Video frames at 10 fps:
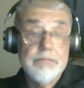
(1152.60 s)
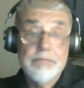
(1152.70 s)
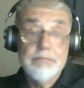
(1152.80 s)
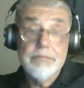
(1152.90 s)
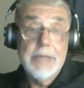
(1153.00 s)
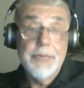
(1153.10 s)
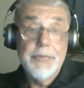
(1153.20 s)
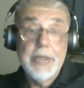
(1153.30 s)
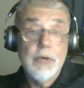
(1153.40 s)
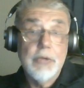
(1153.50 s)
happening
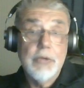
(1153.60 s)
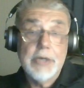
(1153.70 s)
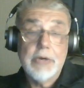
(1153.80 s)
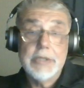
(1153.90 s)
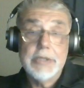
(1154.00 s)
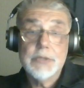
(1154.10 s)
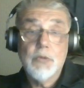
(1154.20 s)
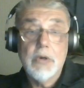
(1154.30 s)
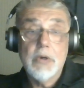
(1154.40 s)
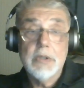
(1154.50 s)
all across the
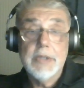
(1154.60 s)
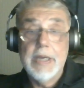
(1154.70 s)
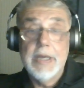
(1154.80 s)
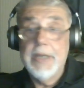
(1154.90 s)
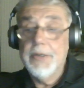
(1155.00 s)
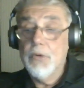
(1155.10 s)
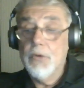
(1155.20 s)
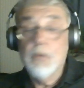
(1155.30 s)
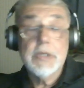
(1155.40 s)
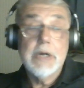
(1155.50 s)
world, and all
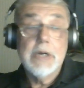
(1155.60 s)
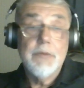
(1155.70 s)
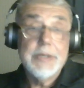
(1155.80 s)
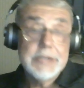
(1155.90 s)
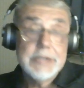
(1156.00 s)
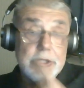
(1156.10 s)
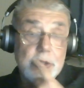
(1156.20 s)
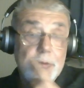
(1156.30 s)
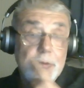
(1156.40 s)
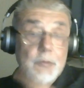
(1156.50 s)
the governments are
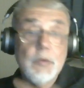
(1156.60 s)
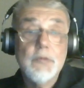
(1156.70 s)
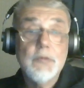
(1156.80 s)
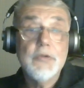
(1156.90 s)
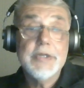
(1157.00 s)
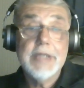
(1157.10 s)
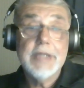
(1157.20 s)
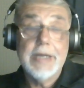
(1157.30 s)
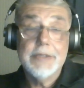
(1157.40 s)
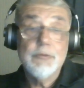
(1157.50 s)
showing willful neglect,
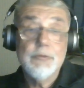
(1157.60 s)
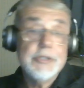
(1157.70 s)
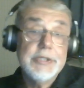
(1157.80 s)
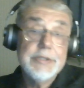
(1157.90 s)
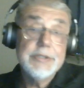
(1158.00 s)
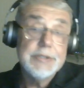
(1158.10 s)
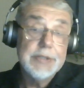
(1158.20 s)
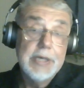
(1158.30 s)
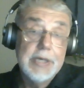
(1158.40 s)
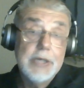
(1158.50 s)
which is
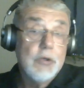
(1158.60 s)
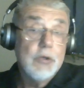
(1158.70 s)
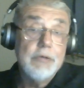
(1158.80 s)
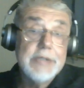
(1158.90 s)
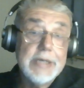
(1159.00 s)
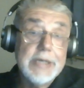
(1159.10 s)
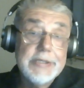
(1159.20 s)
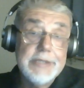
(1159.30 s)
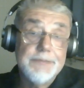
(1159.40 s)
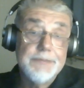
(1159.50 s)

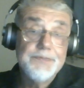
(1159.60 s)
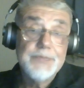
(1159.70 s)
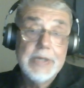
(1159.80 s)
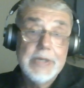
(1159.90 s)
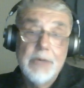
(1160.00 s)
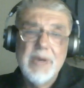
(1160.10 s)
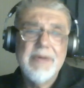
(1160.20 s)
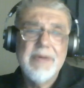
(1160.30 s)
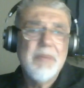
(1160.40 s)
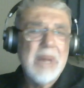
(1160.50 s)
COVID-19. We have a
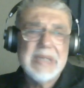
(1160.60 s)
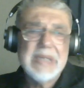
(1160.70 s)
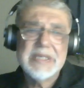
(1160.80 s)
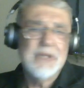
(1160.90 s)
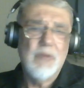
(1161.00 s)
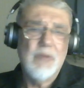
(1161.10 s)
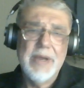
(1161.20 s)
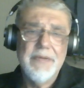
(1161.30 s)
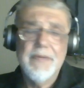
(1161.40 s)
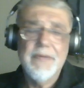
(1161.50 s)
monster wave.
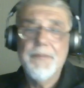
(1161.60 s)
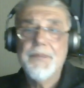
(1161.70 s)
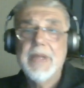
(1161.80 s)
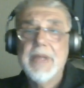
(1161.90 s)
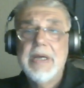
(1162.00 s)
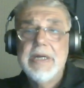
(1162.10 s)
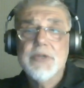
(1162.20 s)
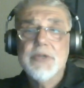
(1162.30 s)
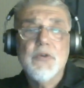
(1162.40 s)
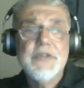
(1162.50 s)
The
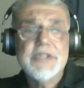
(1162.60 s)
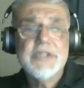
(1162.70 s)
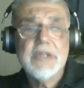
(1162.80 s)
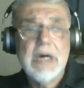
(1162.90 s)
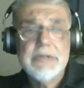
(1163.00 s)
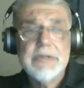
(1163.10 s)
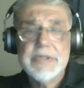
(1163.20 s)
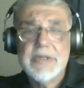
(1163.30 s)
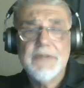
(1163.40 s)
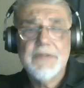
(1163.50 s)
official count is
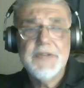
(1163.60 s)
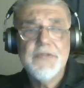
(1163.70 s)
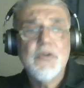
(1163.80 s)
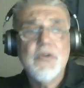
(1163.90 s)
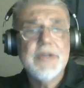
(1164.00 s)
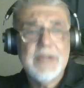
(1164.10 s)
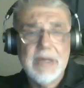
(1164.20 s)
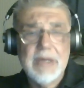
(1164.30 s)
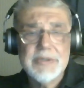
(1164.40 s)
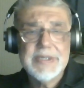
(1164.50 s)
roughly
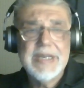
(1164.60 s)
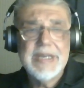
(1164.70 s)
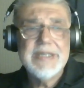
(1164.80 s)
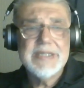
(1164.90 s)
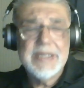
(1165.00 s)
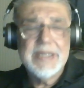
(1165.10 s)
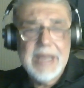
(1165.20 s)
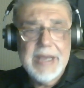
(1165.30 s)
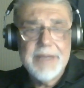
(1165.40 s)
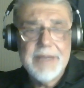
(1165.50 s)
40,000 cases a day,